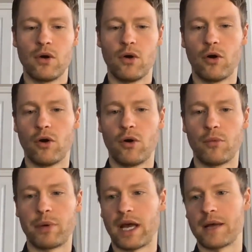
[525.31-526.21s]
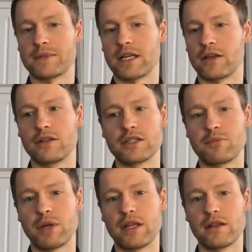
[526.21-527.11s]
or perhaps it could just
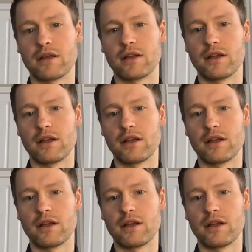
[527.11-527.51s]
be that